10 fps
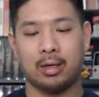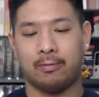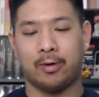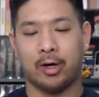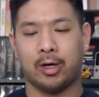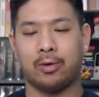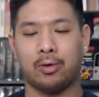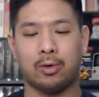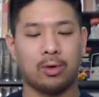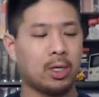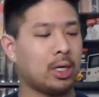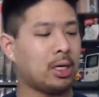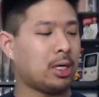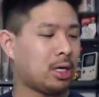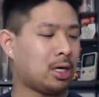Very cool.
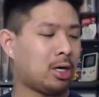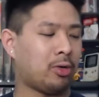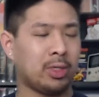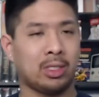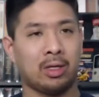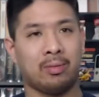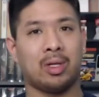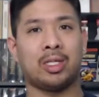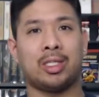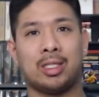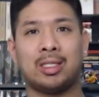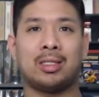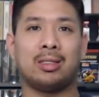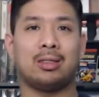Always love plushies.